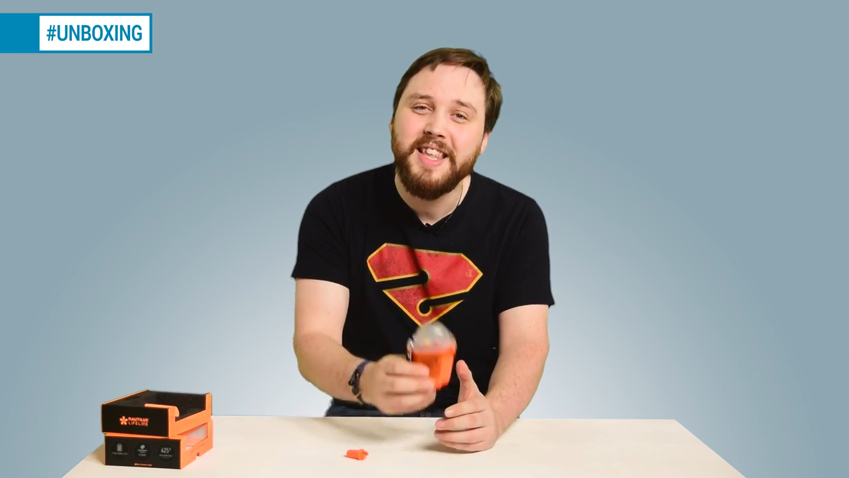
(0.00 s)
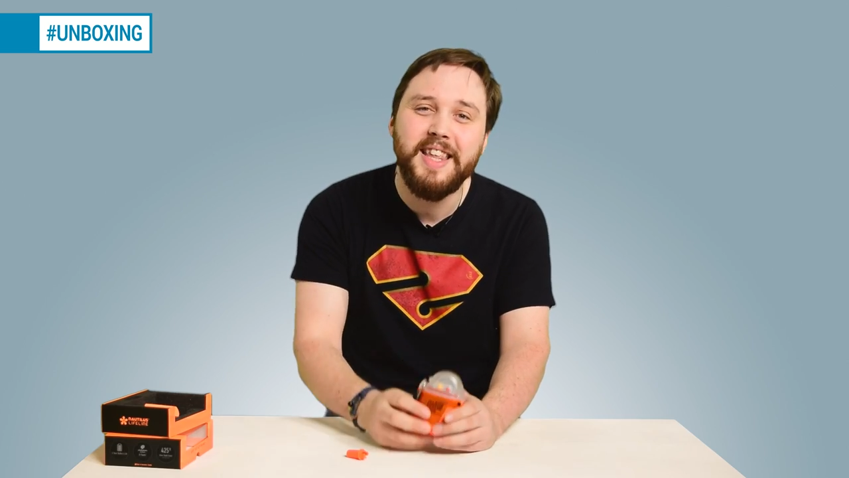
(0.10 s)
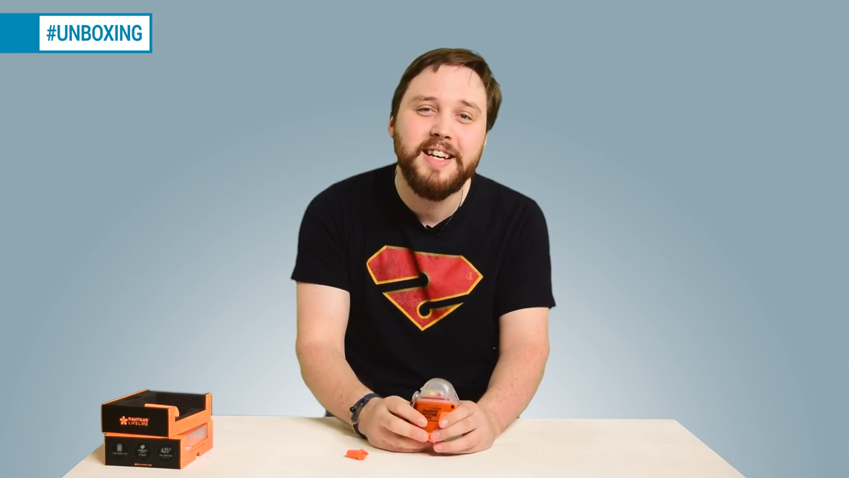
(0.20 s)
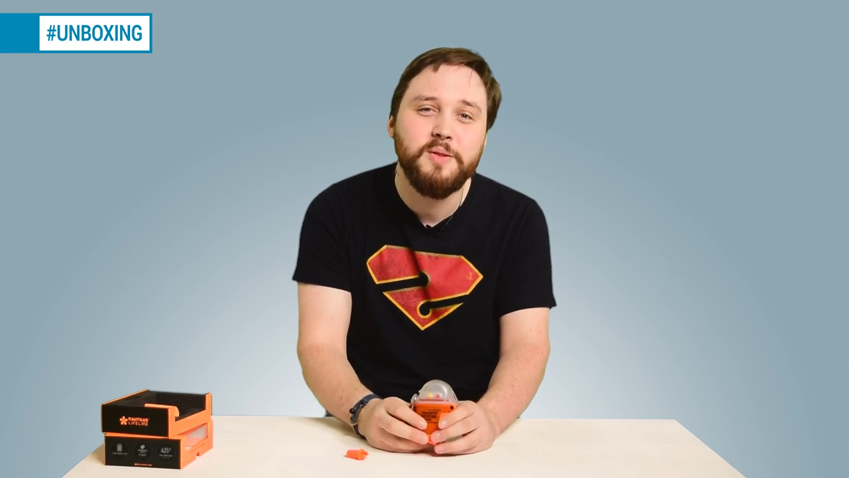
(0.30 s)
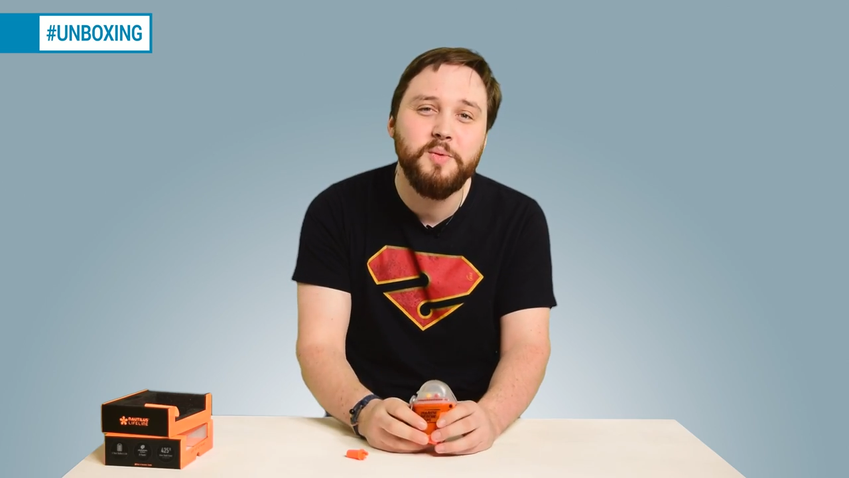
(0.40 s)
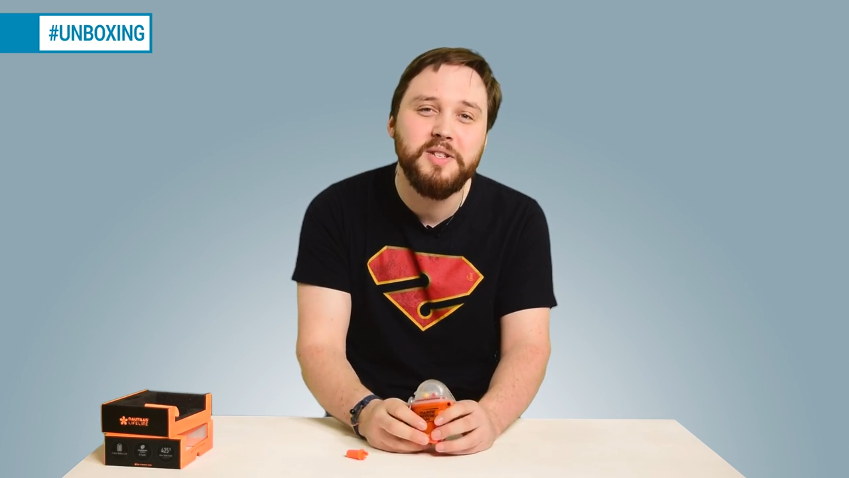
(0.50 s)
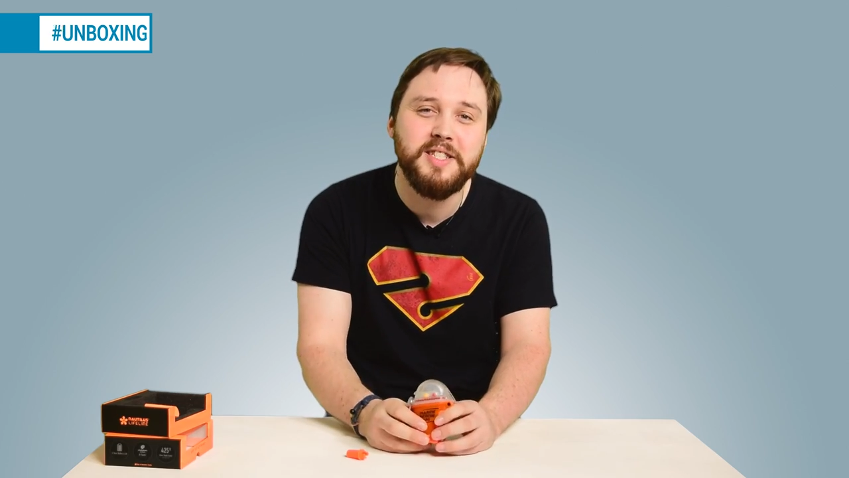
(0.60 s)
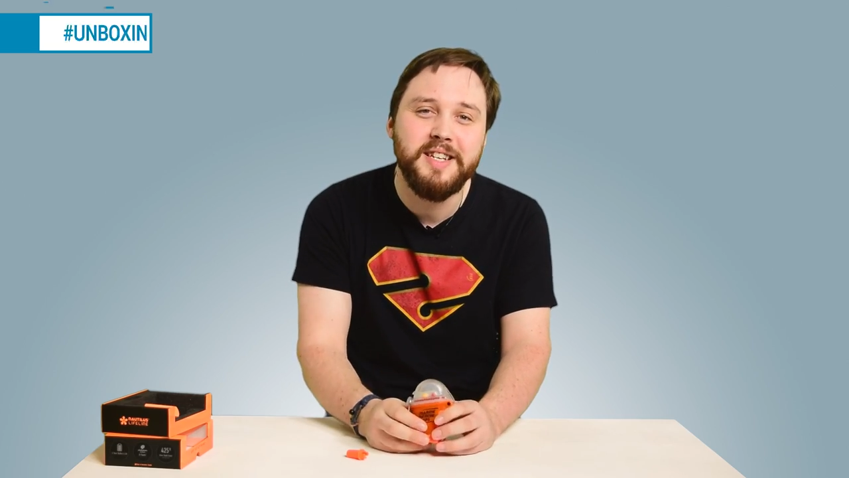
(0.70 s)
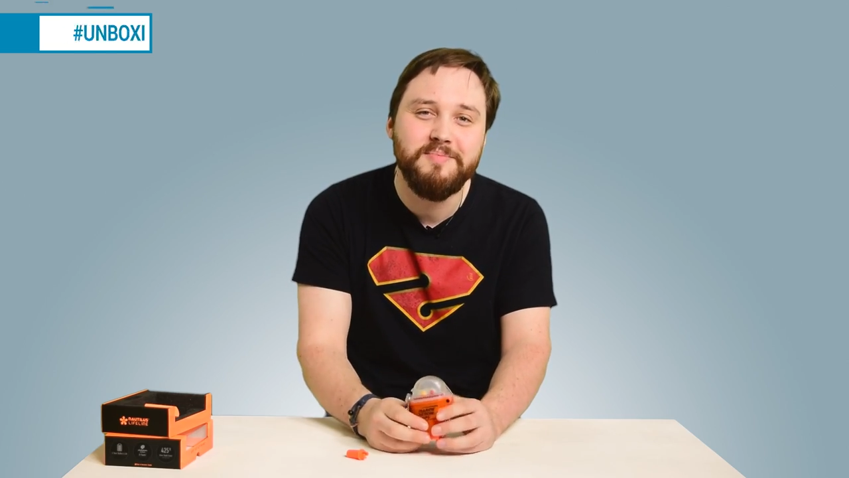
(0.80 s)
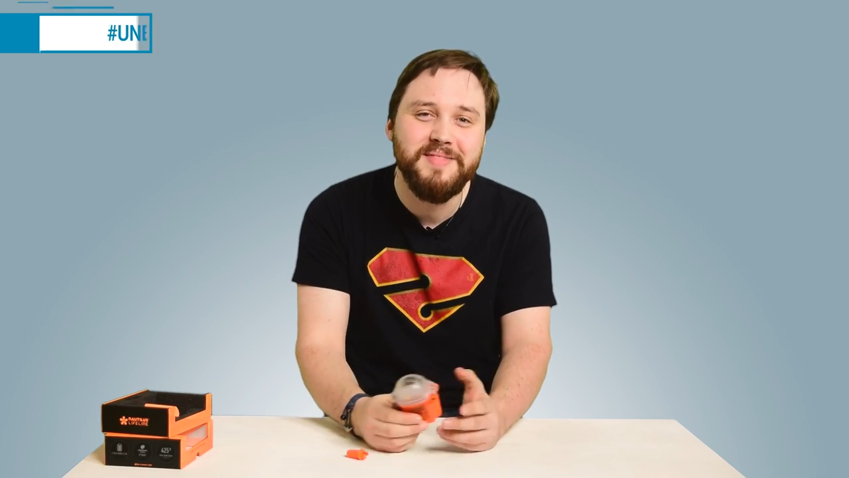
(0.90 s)
Thanks for
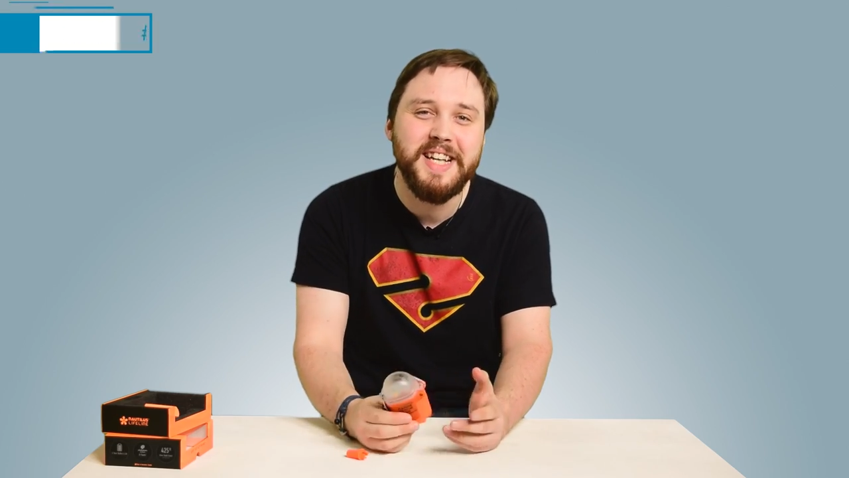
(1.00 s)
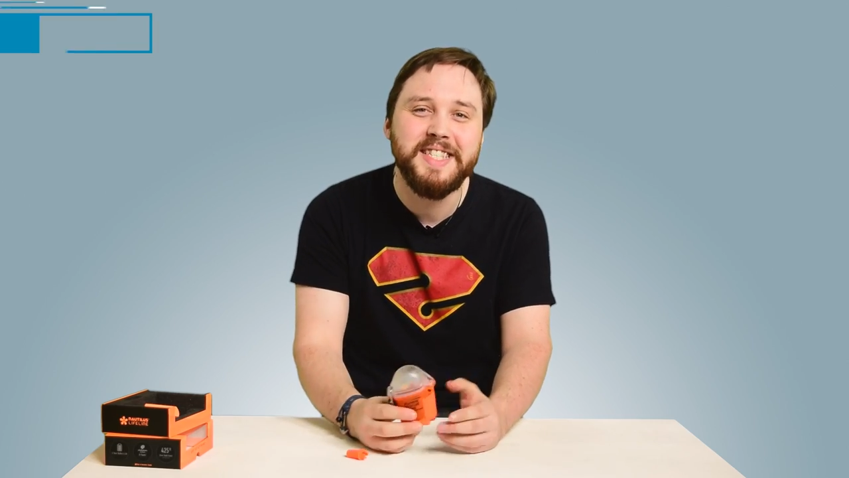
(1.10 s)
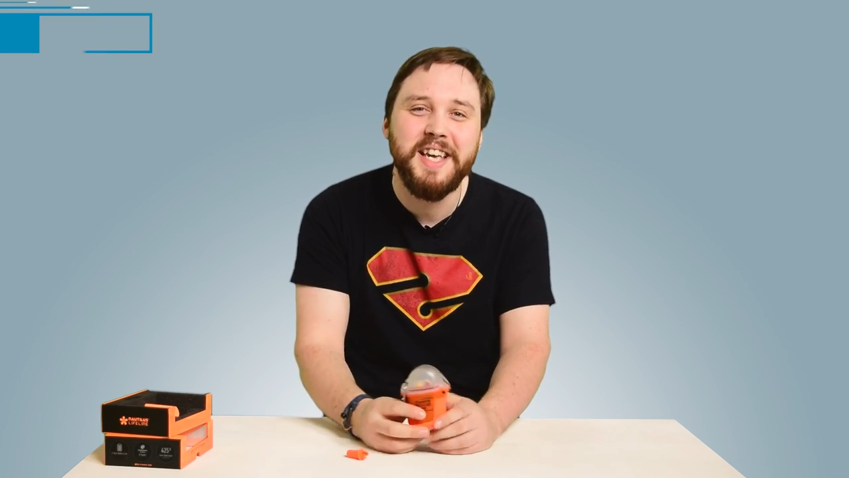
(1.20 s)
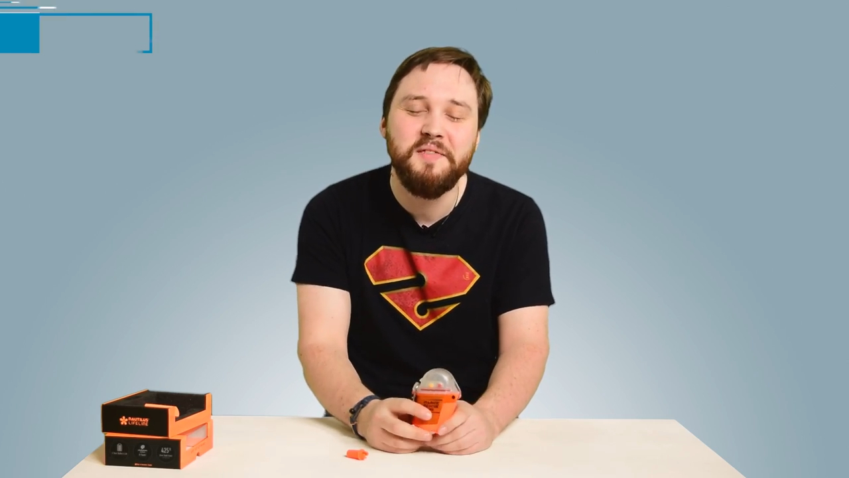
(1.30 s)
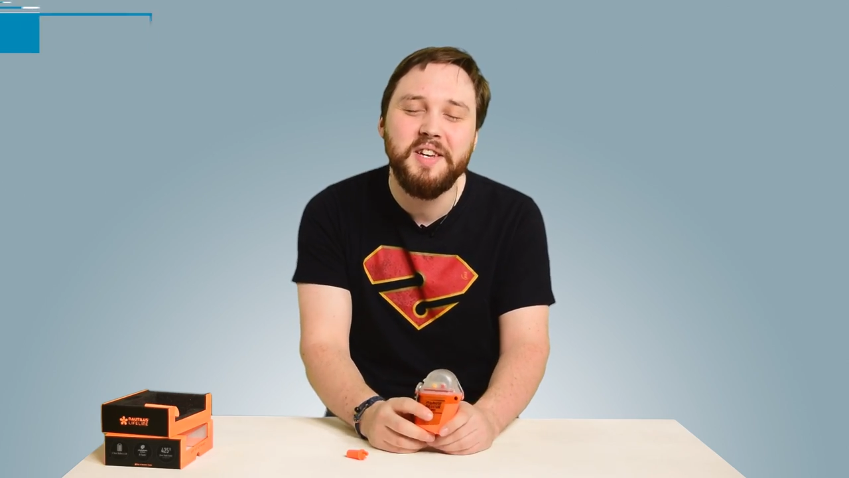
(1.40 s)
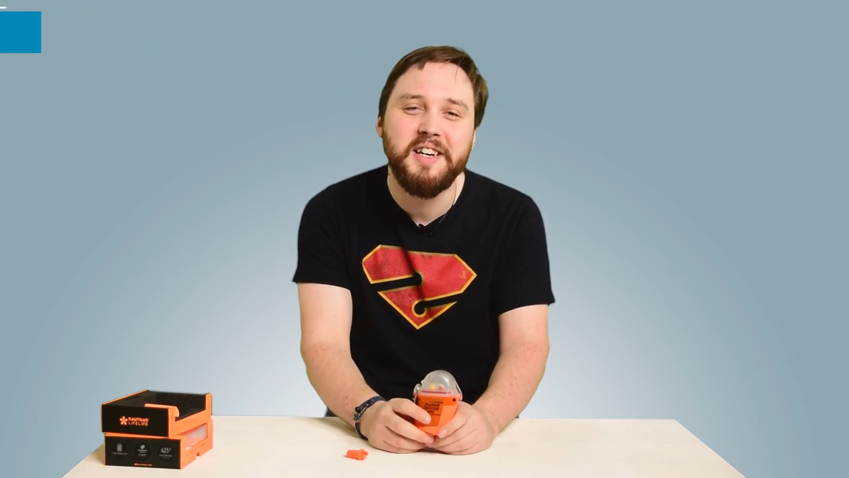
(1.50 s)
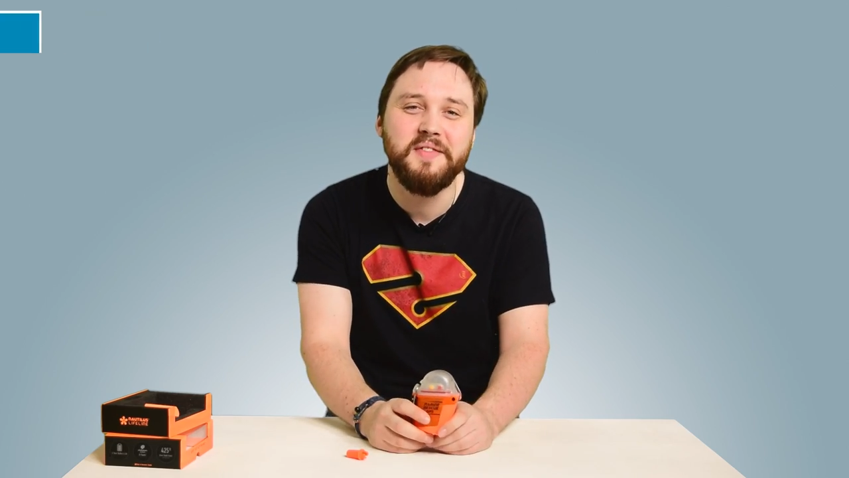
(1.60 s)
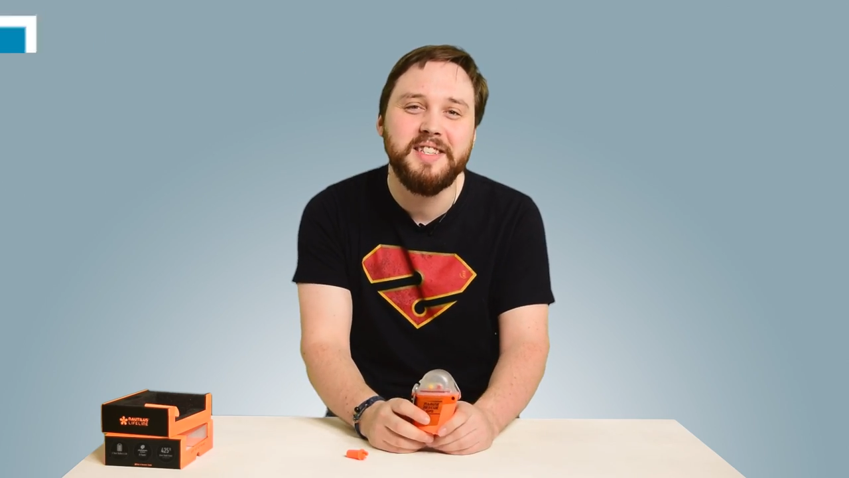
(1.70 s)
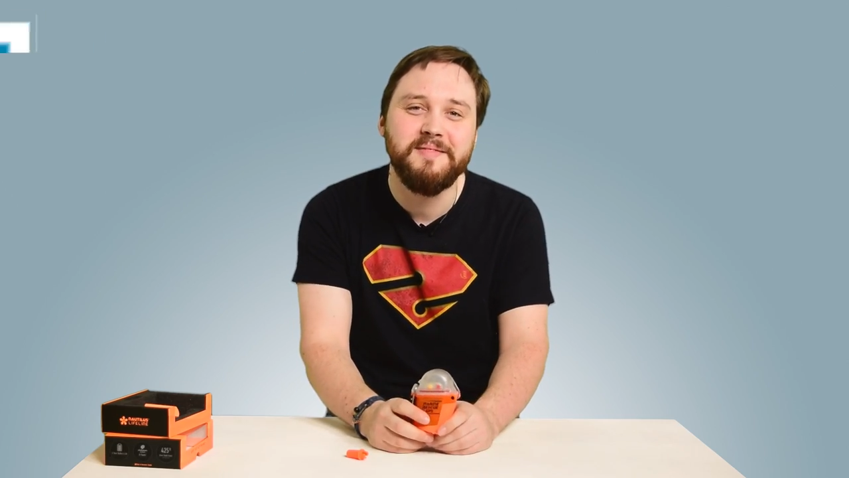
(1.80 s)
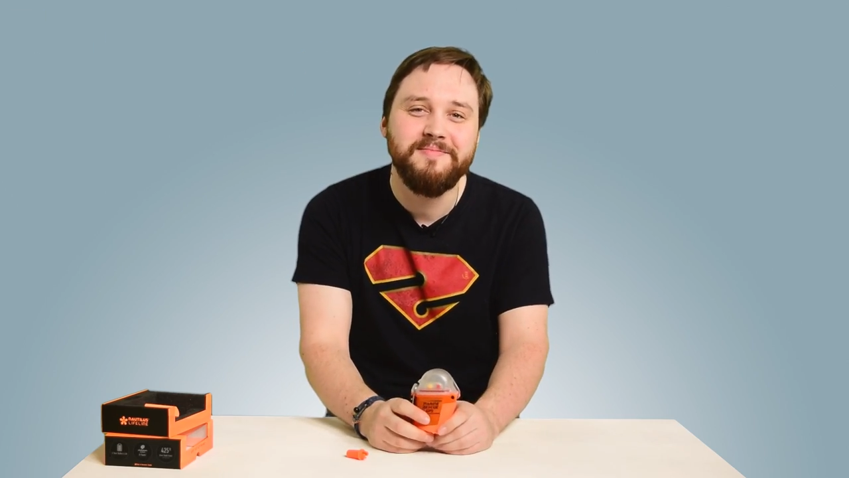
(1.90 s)
watching and safe
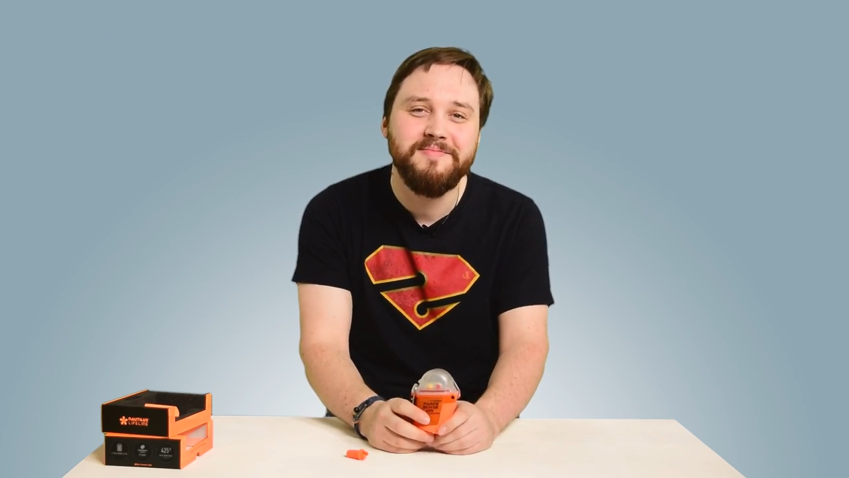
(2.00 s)
diving.